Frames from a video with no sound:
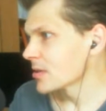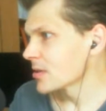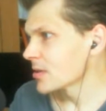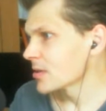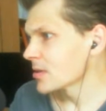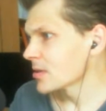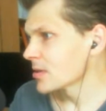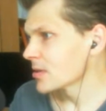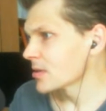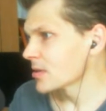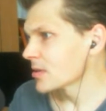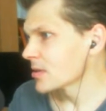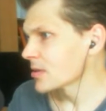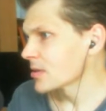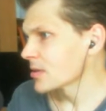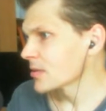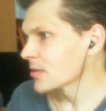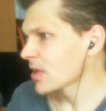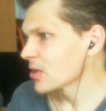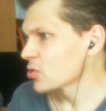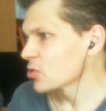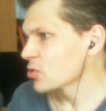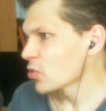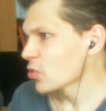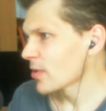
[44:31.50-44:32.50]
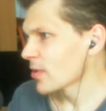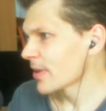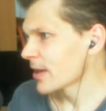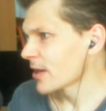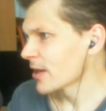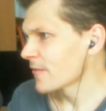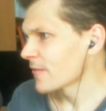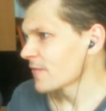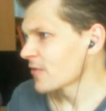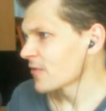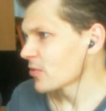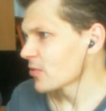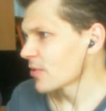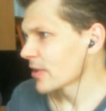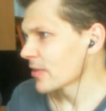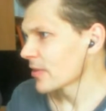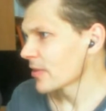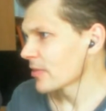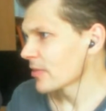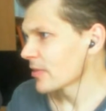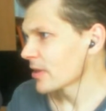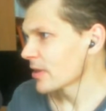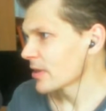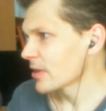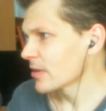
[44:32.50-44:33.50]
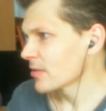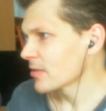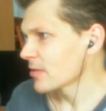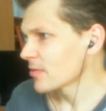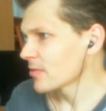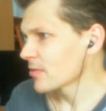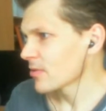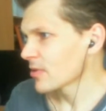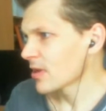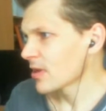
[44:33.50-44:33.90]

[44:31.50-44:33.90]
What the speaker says: They talk about a few other things,